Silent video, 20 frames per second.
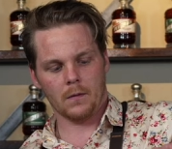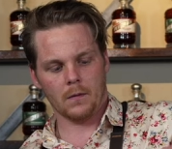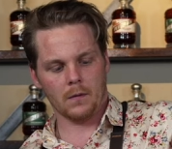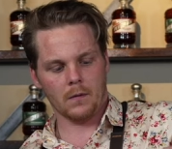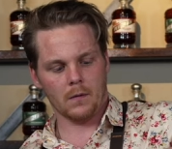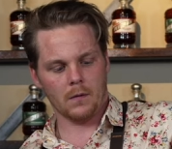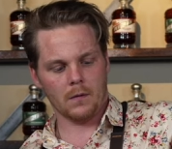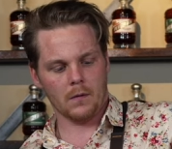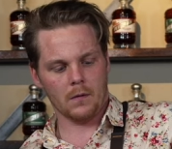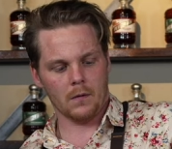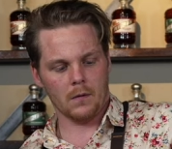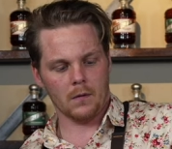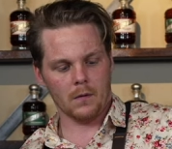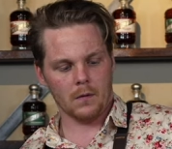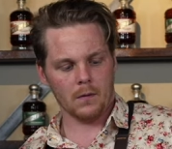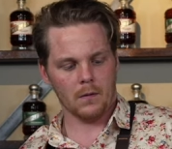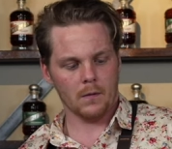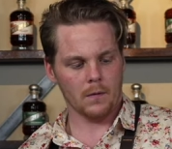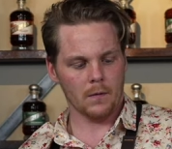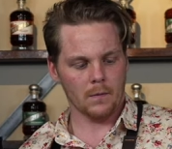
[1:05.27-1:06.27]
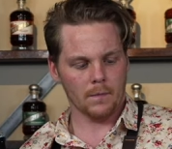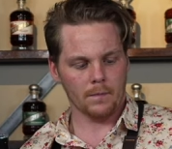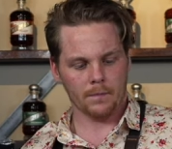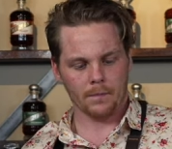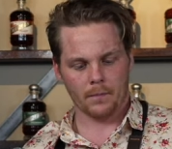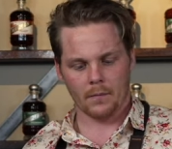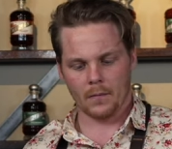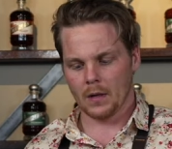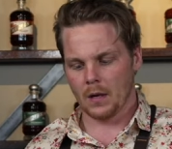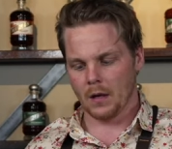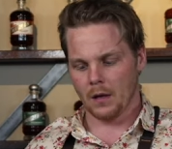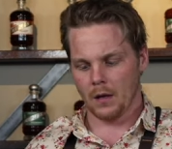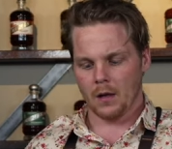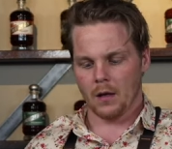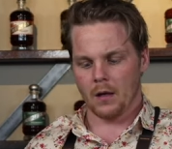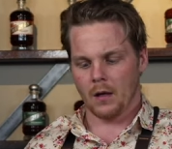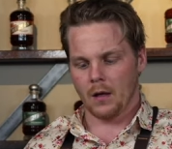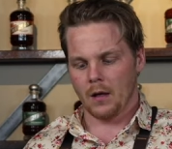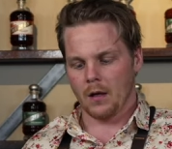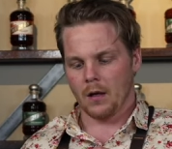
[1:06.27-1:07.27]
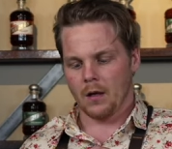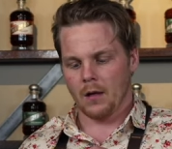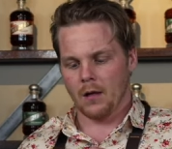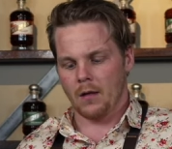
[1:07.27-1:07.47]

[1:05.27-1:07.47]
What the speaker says: Nobody speaks.